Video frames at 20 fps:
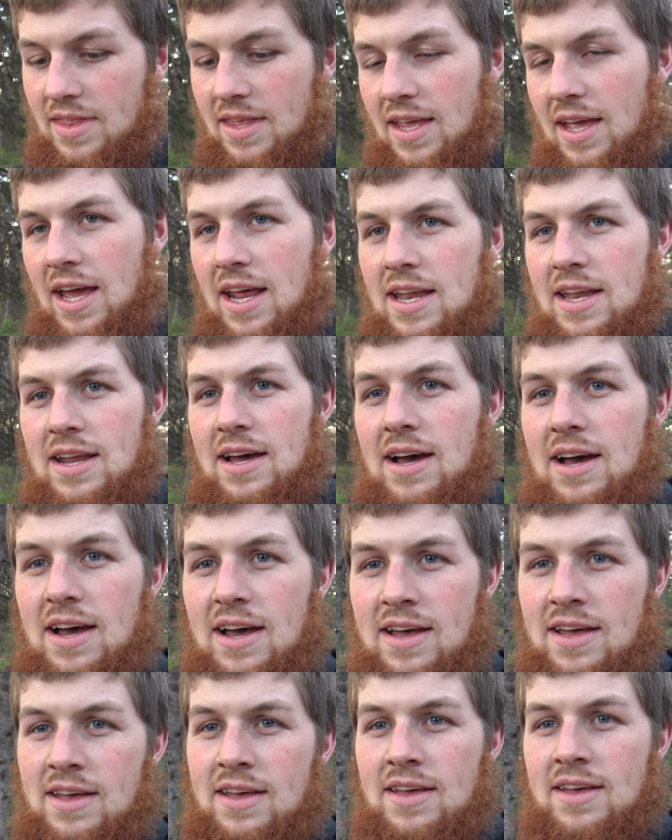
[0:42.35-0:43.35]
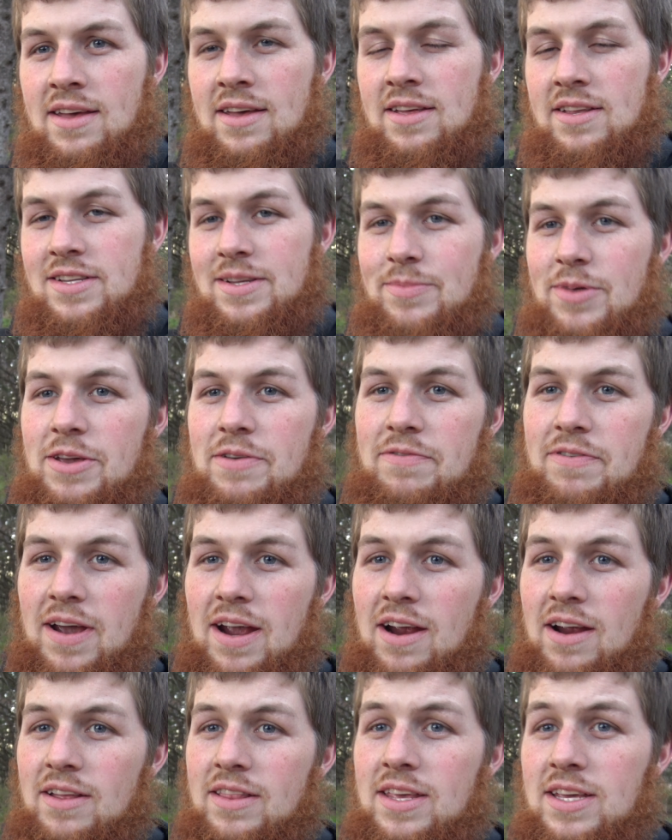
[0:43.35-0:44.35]
And to be
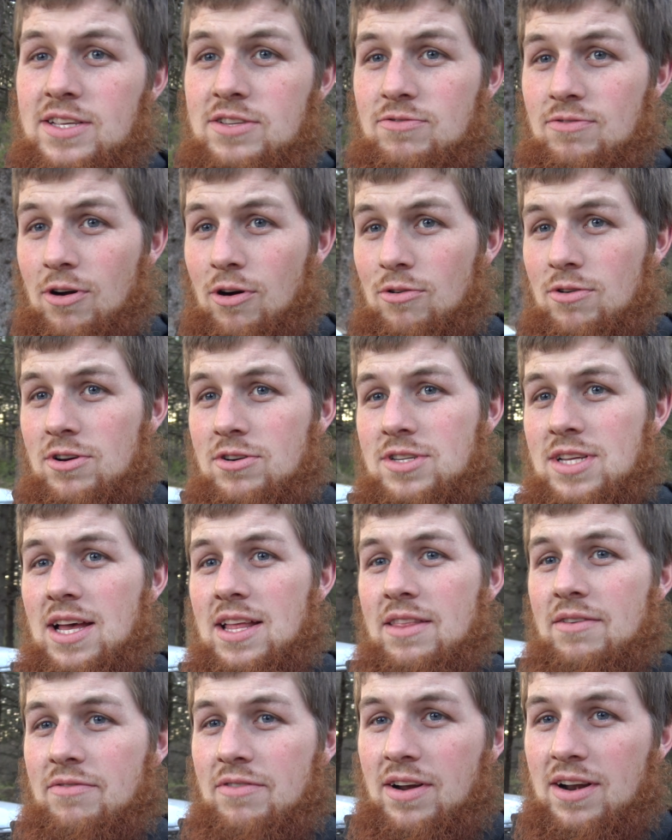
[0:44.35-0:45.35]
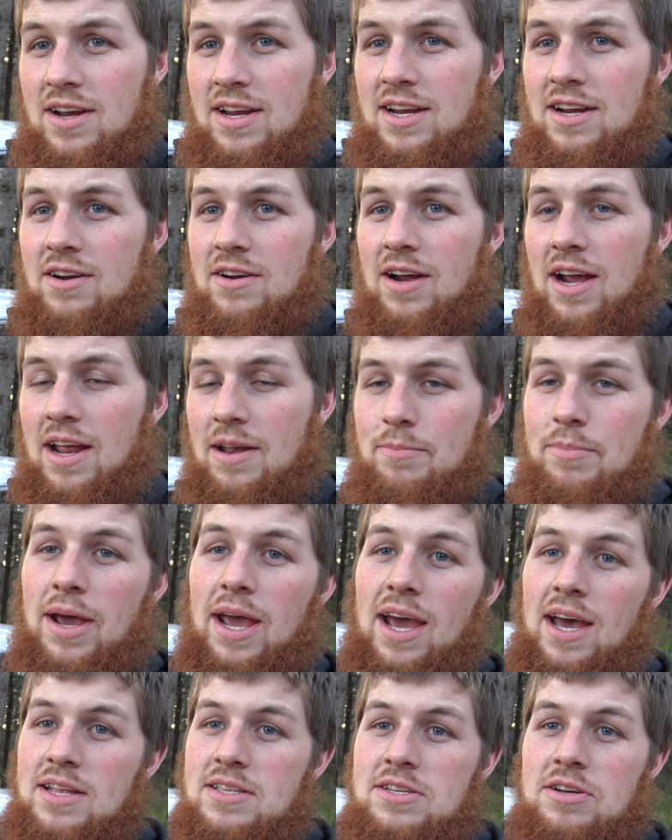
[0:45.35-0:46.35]
fair, these rotors on the front of here and
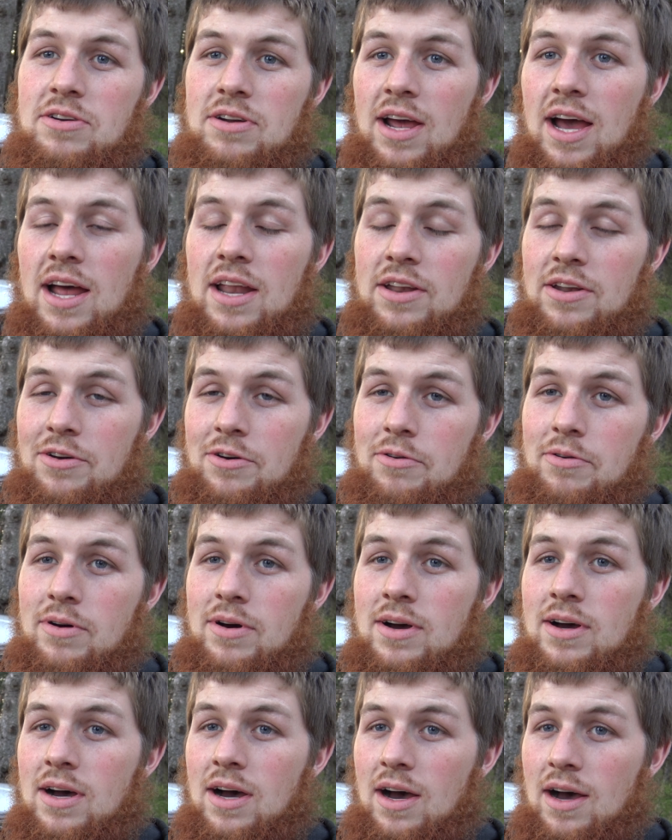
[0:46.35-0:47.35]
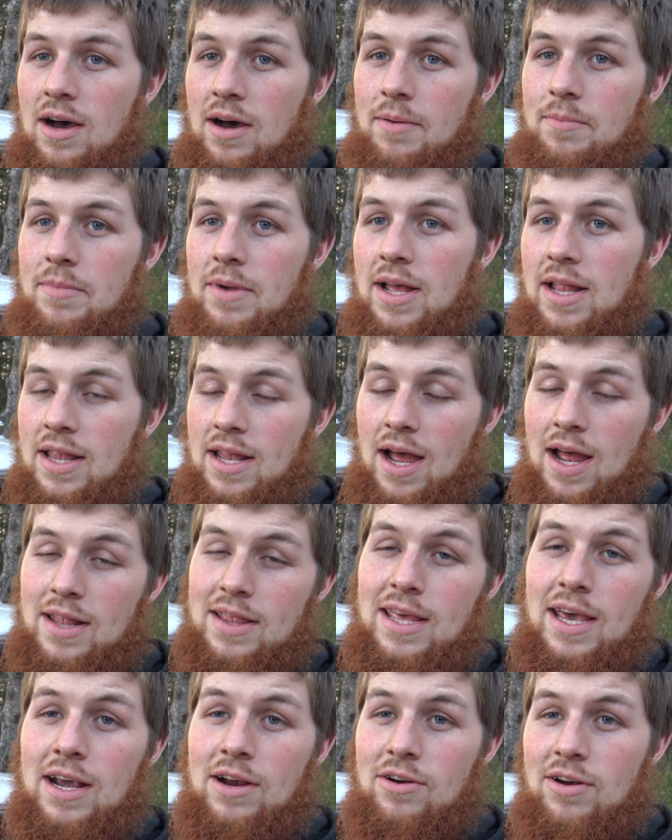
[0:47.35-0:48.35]
pads are not new and not
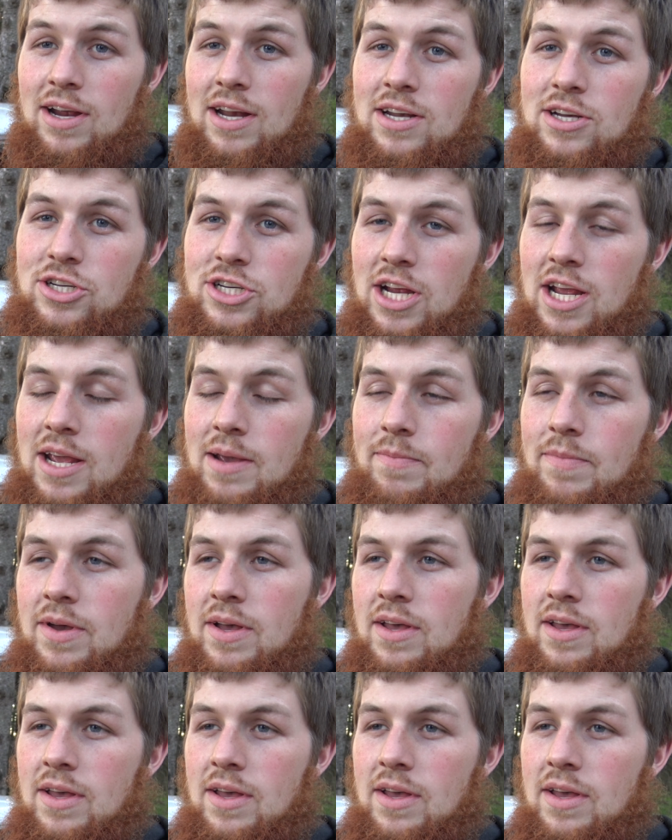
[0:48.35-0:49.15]
that great a shape.